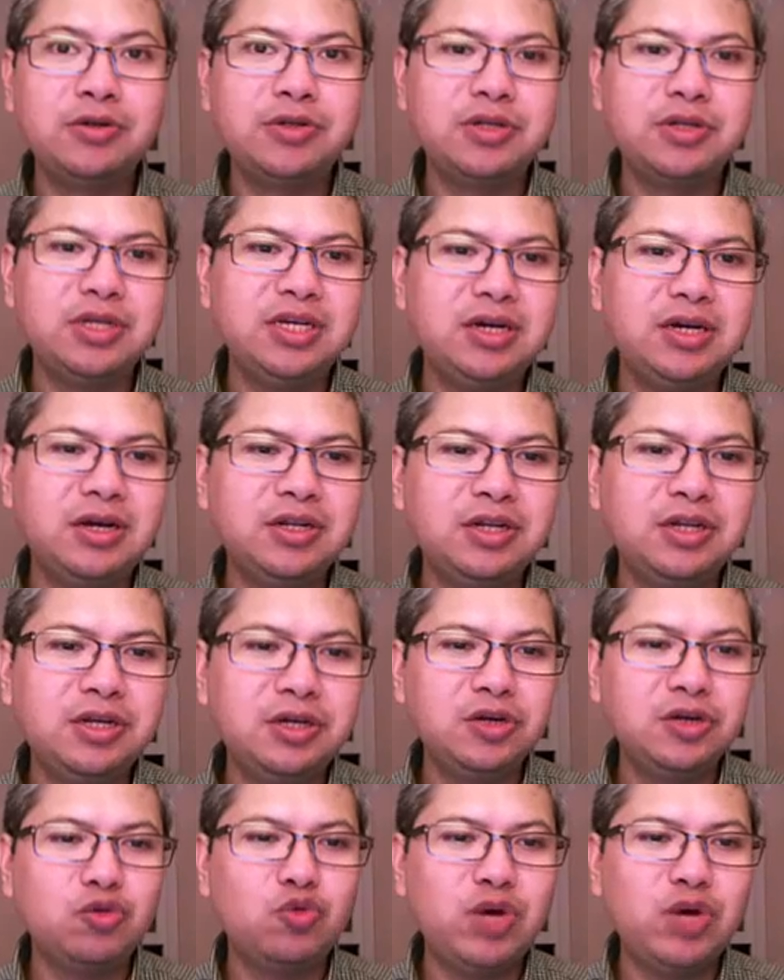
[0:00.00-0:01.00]
about the
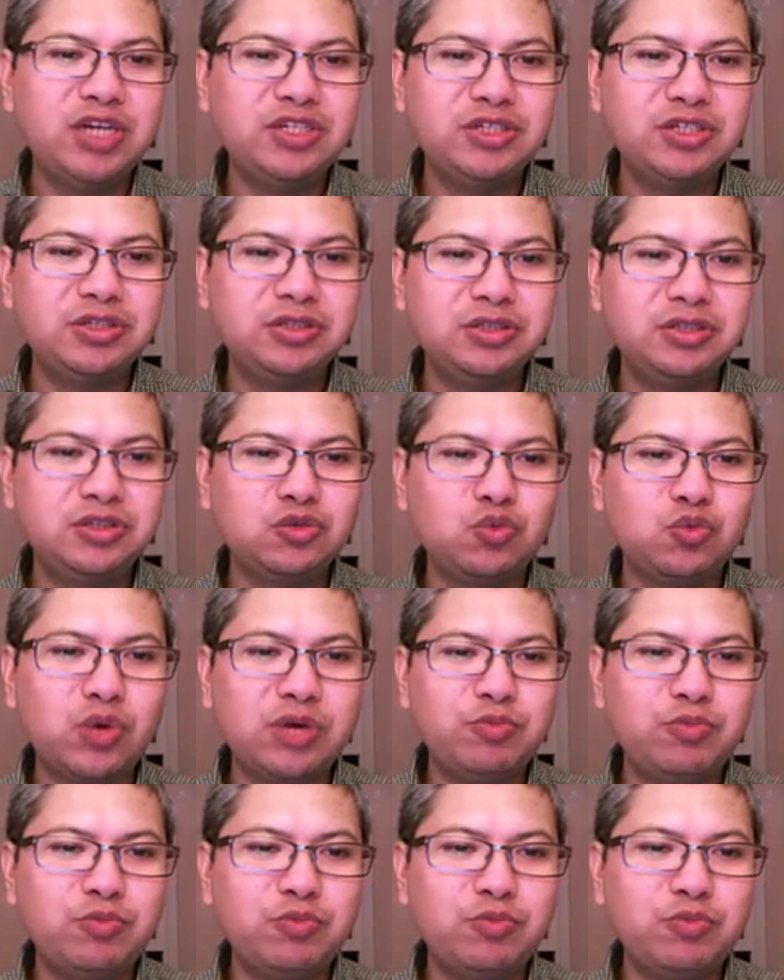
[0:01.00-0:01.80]
other questions.